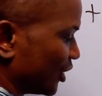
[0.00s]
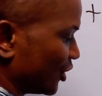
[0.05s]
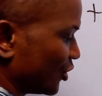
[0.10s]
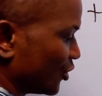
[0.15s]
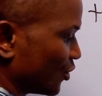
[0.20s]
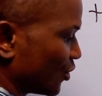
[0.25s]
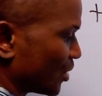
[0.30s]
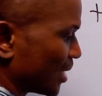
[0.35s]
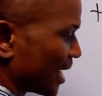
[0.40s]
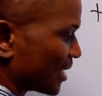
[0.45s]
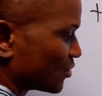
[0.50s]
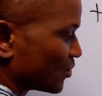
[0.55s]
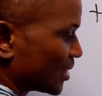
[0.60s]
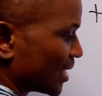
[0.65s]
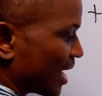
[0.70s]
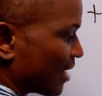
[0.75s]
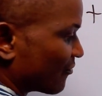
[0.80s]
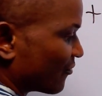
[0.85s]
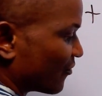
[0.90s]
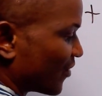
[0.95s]
You know that we
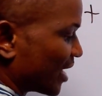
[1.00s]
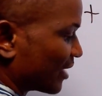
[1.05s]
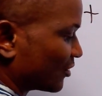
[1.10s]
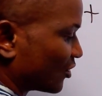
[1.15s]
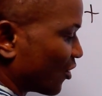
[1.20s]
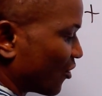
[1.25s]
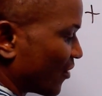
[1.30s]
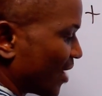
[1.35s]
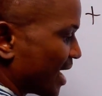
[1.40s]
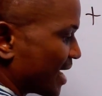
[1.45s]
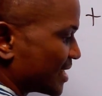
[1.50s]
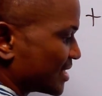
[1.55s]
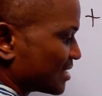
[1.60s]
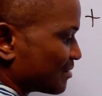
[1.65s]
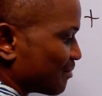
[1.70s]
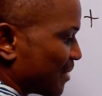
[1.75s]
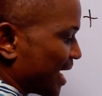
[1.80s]
can factorize